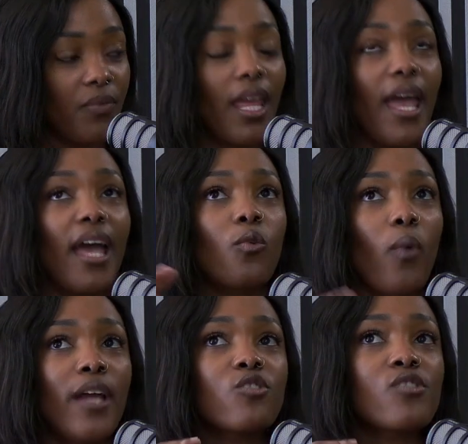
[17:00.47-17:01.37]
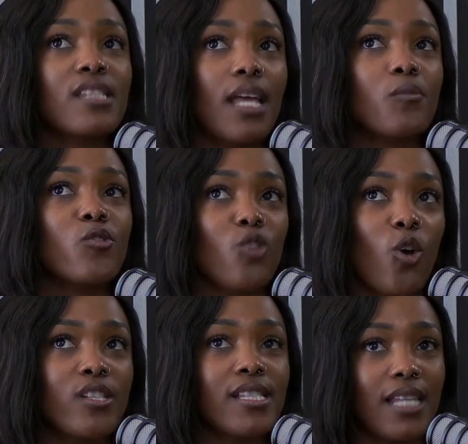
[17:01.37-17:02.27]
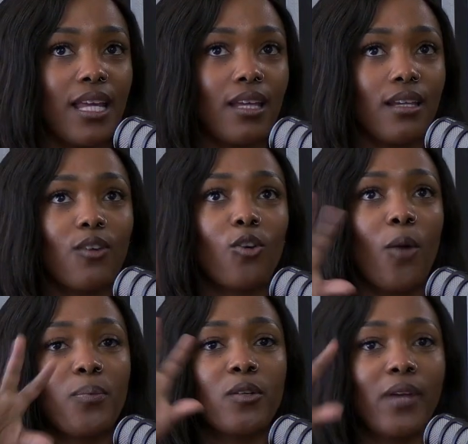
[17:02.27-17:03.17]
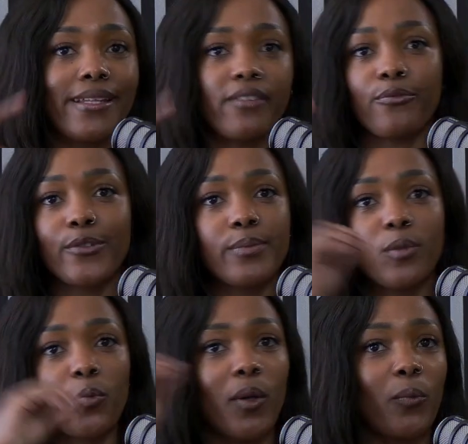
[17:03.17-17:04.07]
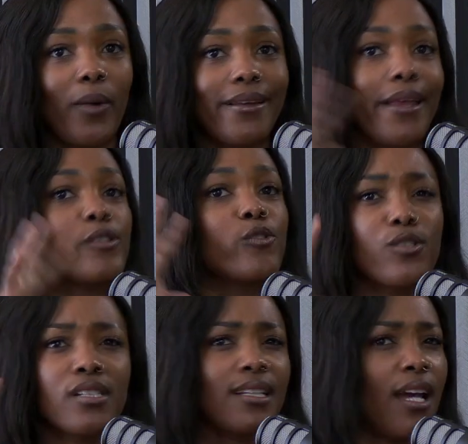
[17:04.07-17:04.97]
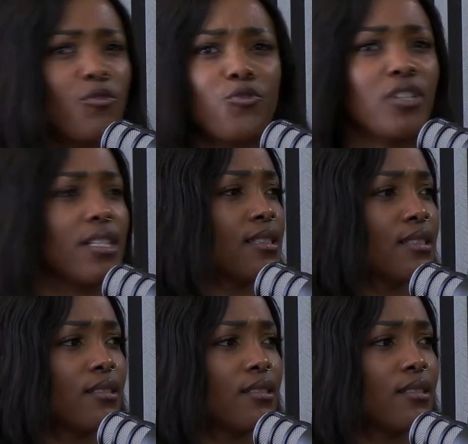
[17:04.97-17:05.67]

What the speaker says: And why do some songs say copyright infringement, what in certain countries?